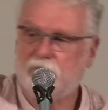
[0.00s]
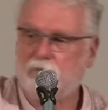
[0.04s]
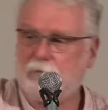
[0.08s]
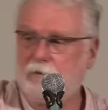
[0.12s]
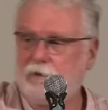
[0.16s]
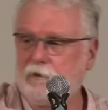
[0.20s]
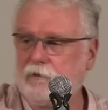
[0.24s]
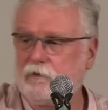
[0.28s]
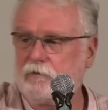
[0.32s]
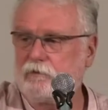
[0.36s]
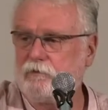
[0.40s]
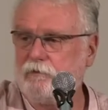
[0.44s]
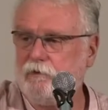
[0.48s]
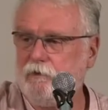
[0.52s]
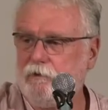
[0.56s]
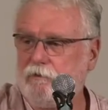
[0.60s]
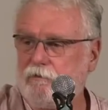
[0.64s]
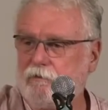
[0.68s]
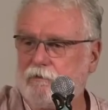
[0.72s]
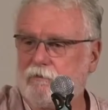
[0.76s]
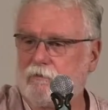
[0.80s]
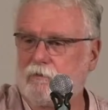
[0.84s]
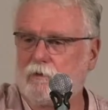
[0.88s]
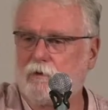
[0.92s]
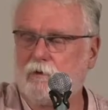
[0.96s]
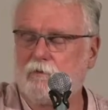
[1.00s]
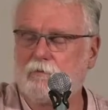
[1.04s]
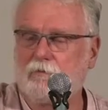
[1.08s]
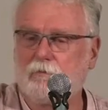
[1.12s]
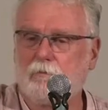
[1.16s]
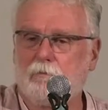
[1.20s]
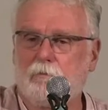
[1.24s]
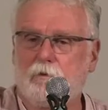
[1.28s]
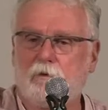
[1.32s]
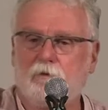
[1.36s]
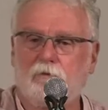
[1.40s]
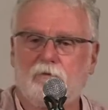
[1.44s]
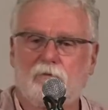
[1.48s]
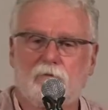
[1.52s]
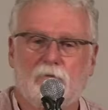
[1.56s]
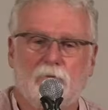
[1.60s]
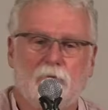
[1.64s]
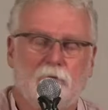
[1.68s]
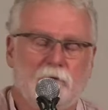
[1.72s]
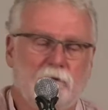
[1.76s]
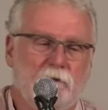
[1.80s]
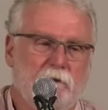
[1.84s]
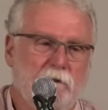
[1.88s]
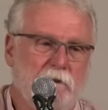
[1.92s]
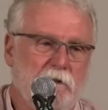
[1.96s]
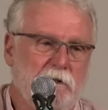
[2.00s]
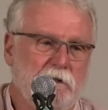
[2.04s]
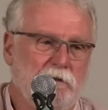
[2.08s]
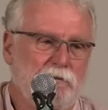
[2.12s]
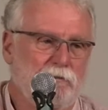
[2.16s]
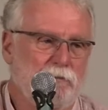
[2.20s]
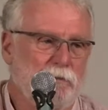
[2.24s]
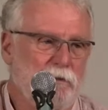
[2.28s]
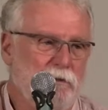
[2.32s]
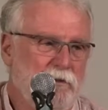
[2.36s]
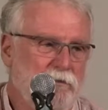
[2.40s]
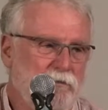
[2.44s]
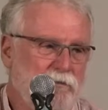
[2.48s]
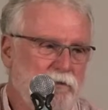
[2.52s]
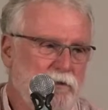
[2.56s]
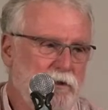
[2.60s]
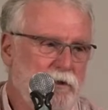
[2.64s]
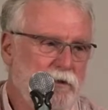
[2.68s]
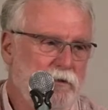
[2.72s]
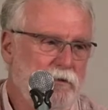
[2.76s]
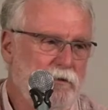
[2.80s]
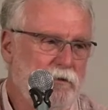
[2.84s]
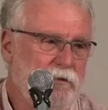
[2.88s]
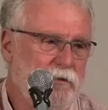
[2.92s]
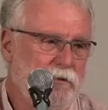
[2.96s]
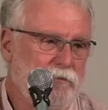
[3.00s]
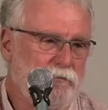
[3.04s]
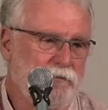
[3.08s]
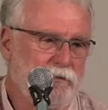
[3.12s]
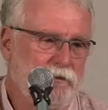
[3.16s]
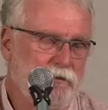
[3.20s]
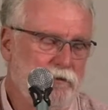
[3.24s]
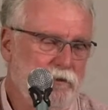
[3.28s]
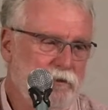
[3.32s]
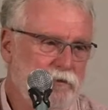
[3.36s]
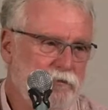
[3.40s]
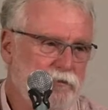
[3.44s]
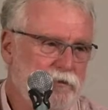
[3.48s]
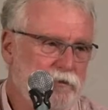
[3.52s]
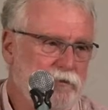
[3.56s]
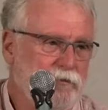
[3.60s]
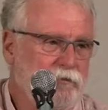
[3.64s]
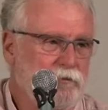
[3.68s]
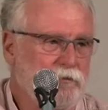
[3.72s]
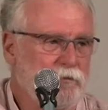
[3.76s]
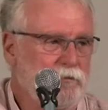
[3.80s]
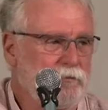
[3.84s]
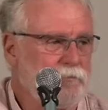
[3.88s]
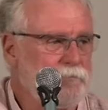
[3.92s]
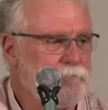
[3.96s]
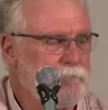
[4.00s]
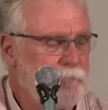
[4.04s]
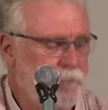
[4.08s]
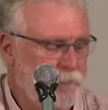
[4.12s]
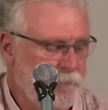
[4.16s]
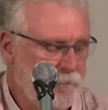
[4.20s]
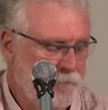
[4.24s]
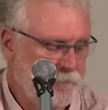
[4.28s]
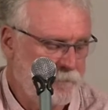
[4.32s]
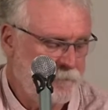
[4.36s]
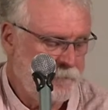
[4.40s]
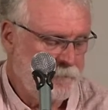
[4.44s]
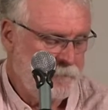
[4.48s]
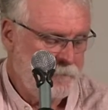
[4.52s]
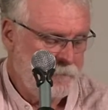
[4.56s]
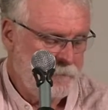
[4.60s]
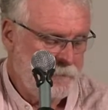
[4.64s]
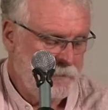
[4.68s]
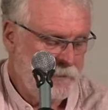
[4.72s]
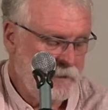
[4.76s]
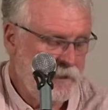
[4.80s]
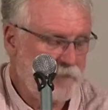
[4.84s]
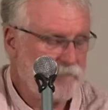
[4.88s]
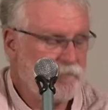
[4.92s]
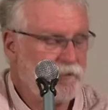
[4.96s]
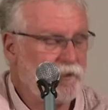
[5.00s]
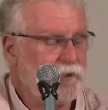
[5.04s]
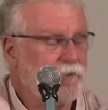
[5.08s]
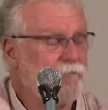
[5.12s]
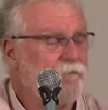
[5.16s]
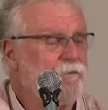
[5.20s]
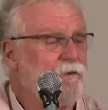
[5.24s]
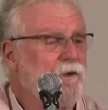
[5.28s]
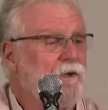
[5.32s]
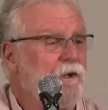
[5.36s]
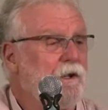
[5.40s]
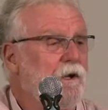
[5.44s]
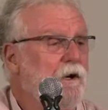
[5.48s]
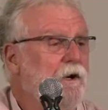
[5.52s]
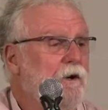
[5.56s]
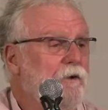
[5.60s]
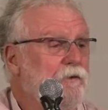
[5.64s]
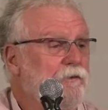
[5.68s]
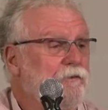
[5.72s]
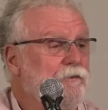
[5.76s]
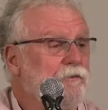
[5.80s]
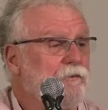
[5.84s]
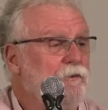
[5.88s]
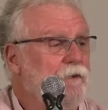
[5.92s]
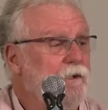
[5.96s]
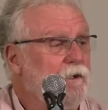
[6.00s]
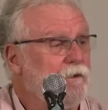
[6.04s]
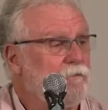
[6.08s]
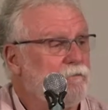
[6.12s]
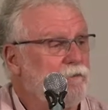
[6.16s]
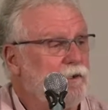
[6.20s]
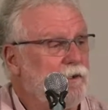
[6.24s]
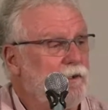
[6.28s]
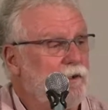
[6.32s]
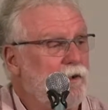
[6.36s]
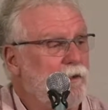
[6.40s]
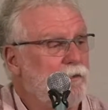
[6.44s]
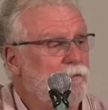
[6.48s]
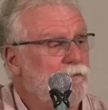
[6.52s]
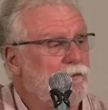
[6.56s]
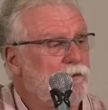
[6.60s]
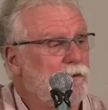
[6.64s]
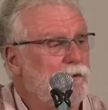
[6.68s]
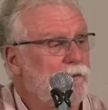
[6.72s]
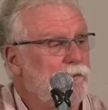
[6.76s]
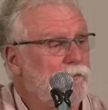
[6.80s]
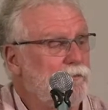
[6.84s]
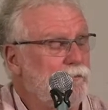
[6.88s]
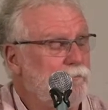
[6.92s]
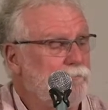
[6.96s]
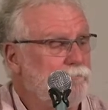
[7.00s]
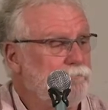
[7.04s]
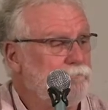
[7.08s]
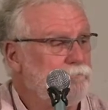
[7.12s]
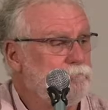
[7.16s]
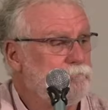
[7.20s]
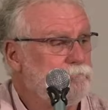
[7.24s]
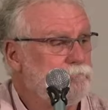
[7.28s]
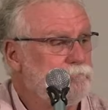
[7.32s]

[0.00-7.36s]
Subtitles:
One of those teachers go from one school to the next when there's need of a teacher. So he never lived in the house. He lived in a hotel room.